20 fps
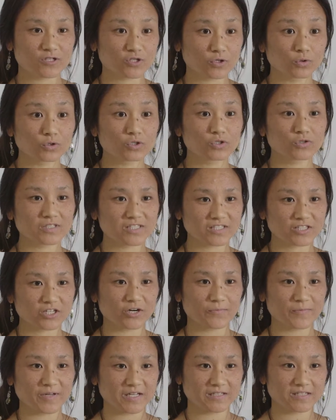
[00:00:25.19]
social
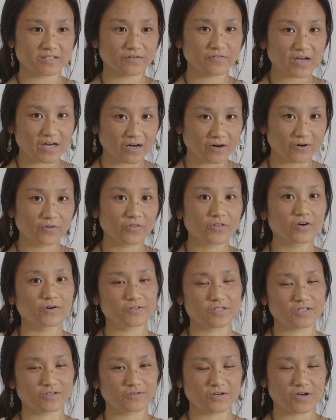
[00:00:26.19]
determinants of health,
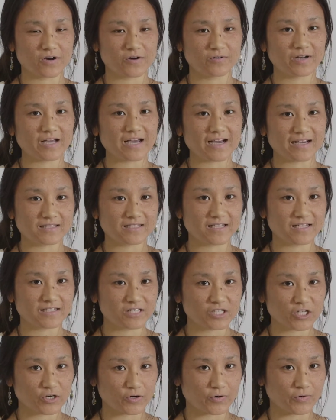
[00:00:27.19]
also known as
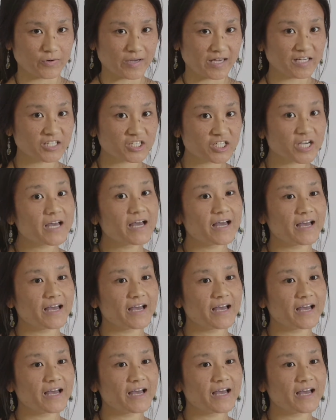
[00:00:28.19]
SDOH,